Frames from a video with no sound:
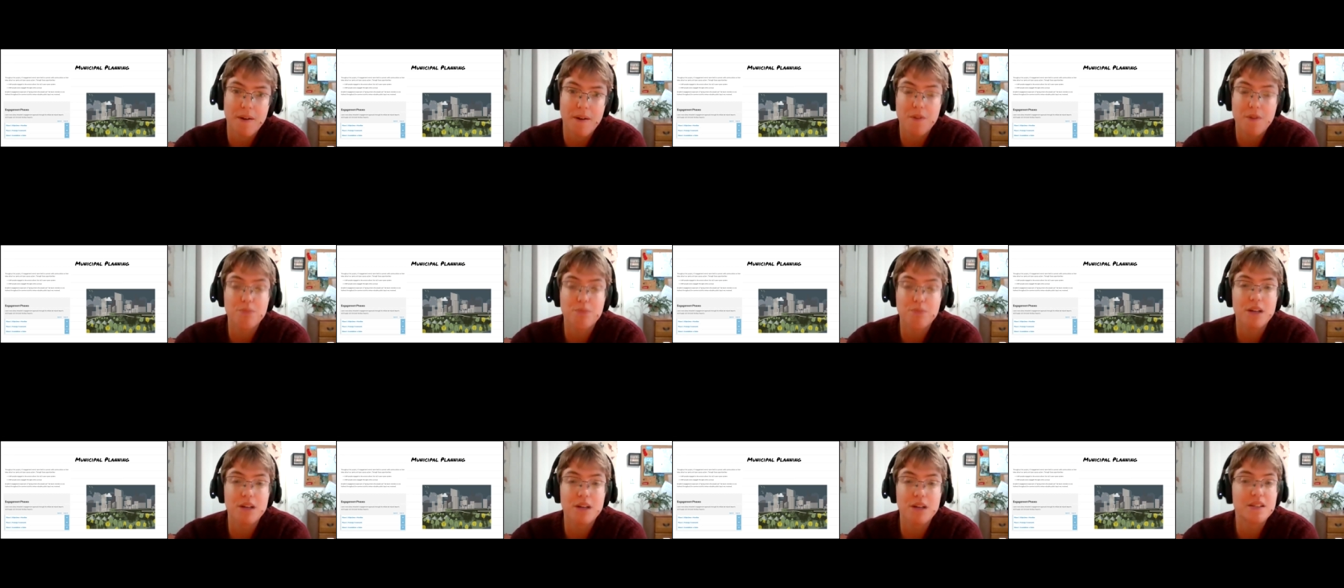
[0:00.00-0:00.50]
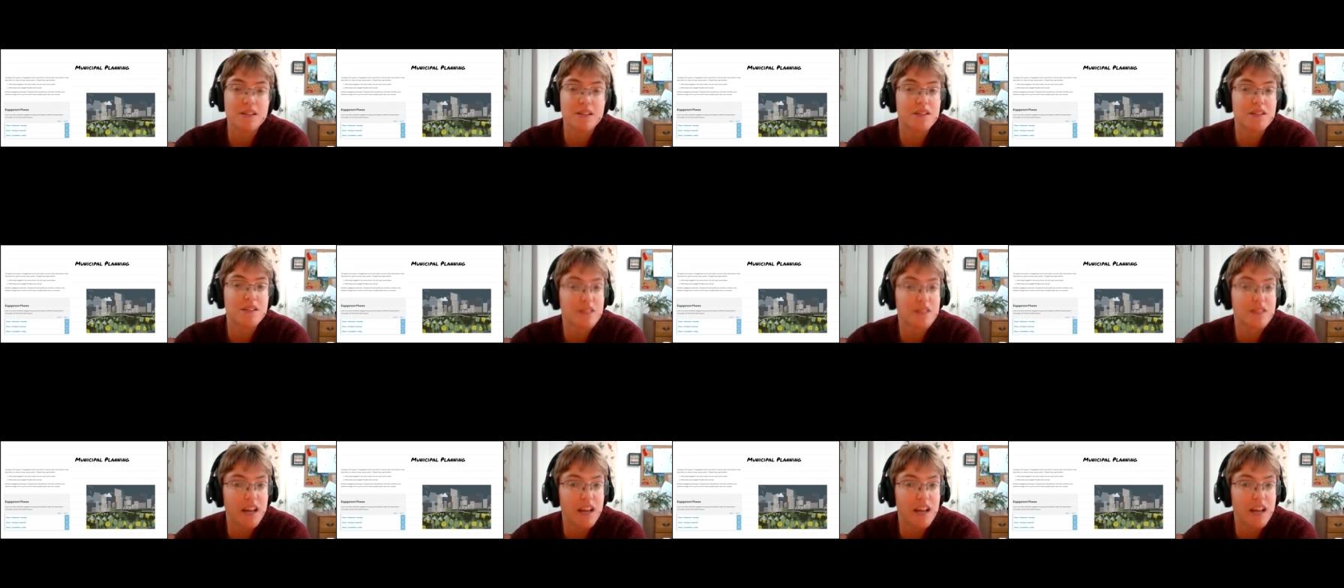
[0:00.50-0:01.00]
The process
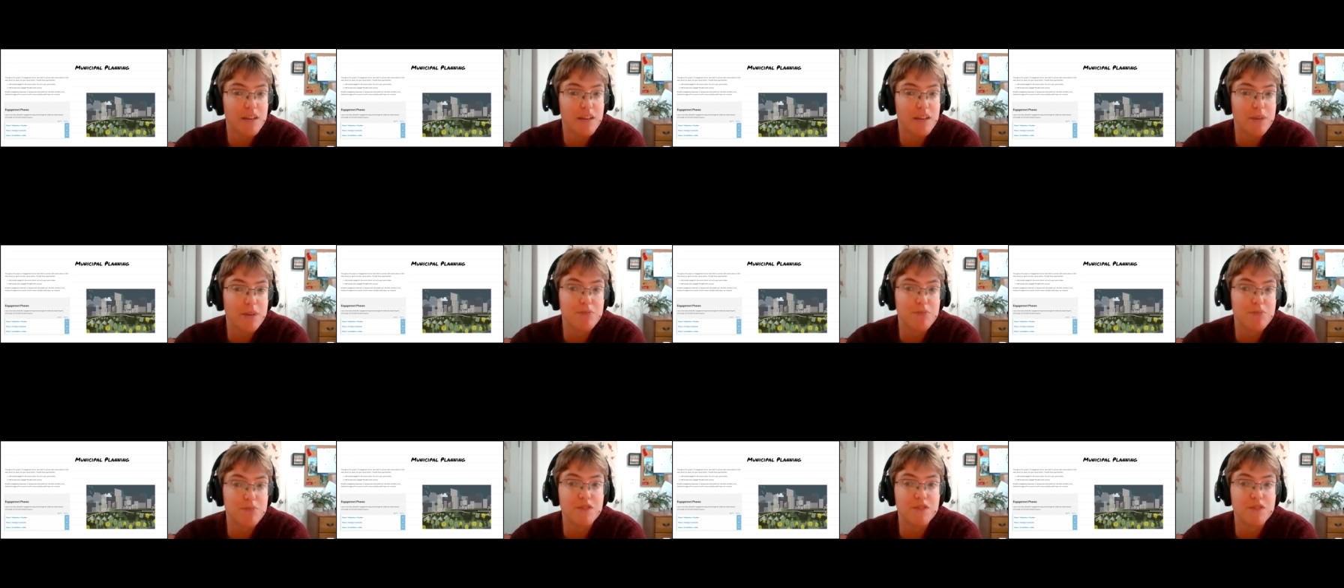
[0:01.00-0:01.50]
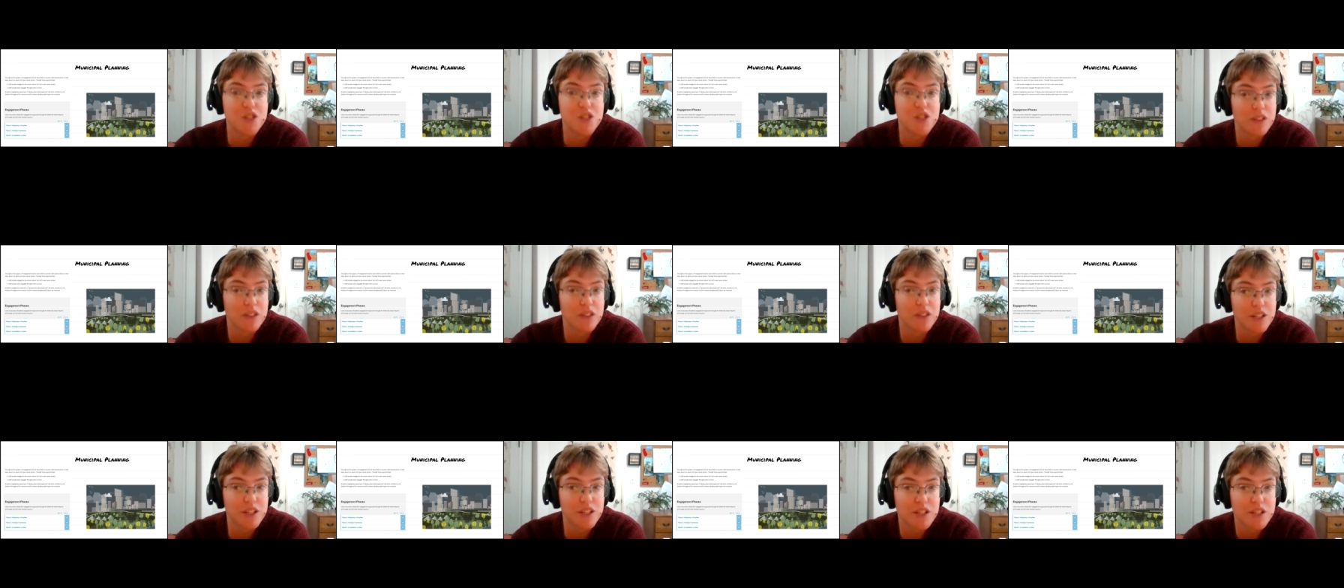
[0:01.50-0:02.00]
is guided by
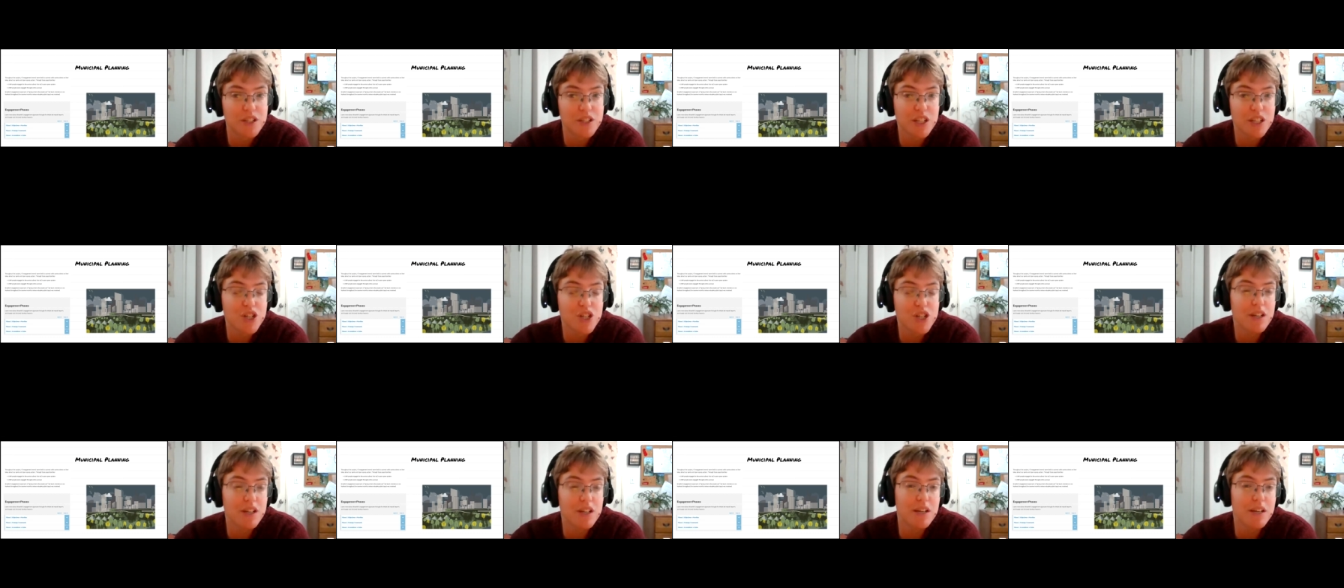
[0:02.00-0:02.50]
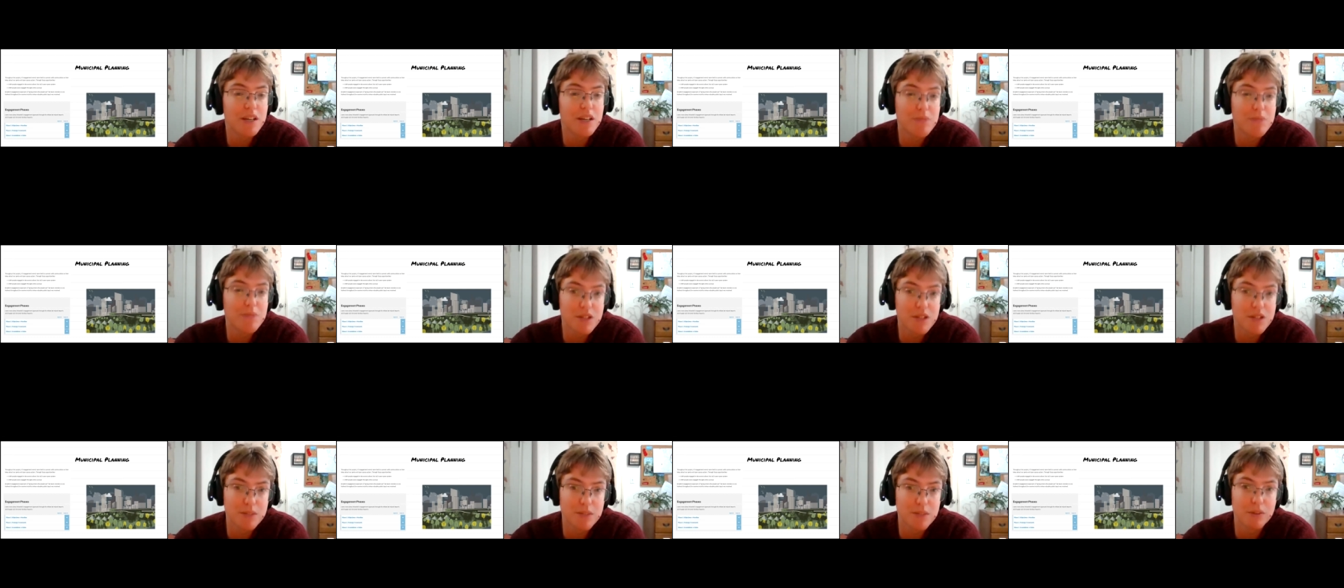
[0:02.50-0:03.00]
provincial legislation and
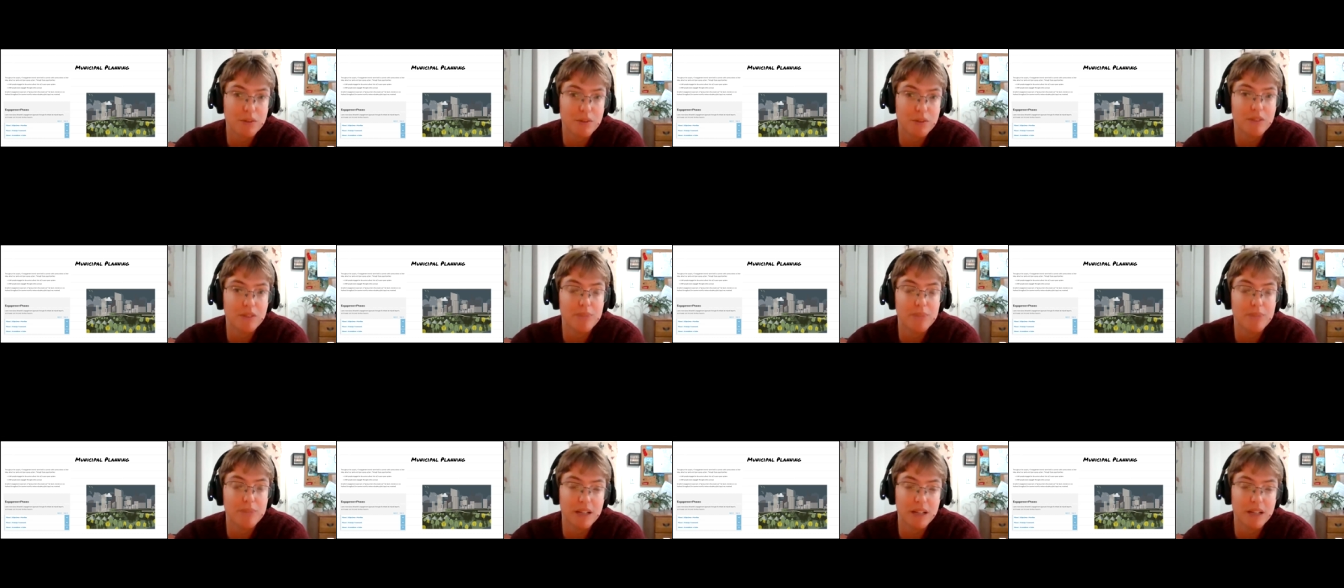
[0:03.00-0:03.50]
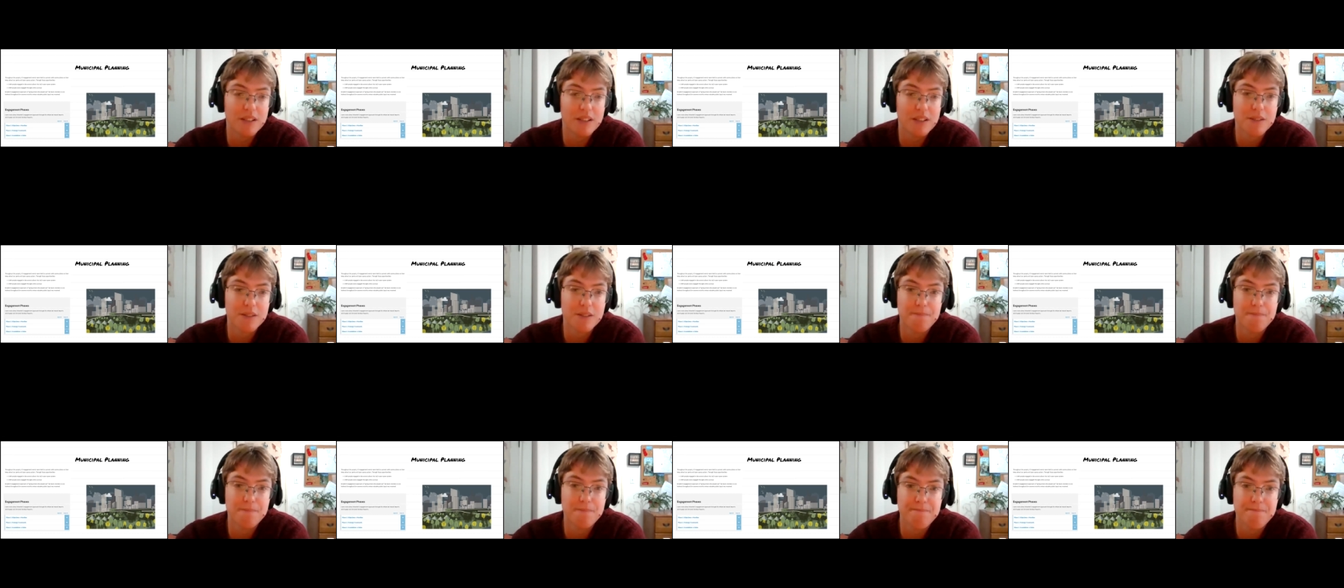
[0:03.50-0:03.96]
municipal bylaws.